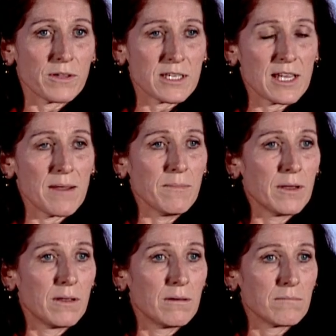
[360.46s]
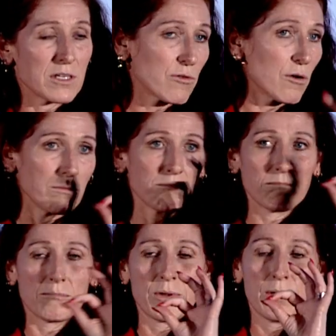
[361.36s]
the same? 0.
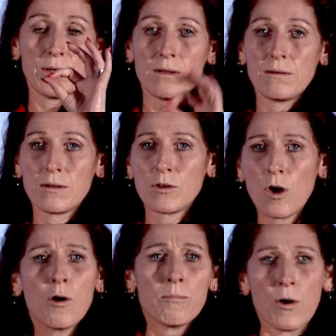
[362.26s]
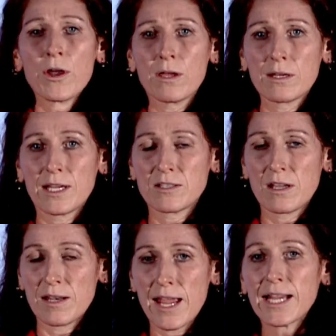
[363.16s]
No boy gets
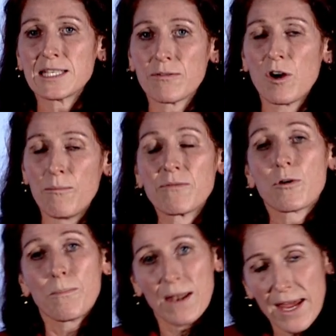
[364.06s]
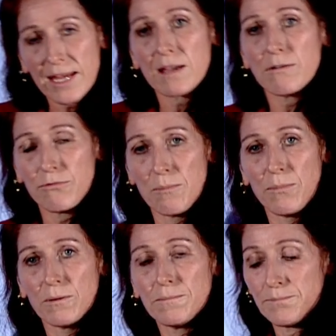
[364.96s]
a negative comment for playing
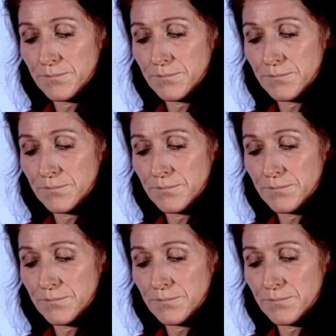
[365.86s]
football.